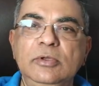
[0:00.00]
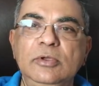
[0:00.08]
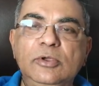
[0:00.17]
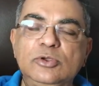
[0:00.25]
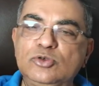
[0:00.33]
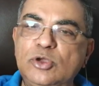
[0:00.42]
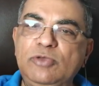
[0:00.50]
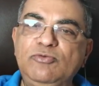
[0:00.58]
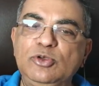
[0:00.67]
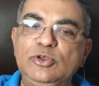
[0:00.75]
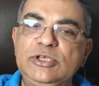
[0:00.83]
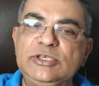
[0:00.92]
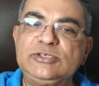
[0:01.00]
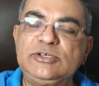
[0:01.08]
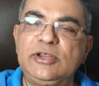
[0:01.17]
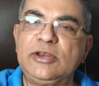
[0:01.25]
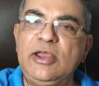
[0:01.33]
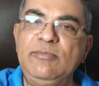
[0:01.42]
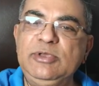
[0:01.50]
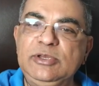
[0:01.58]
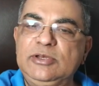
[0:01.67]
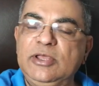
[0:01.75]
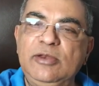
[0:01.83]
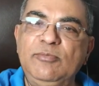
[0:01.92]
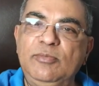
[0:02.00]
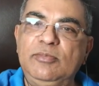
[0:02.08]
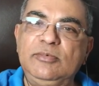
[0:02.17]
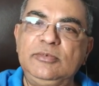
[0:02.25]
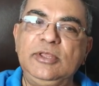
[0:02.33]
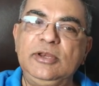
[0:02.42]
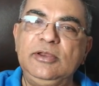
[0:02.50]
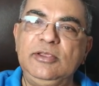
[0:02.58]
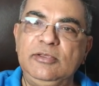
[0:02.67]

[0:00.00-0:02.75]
so if you just rub it, and then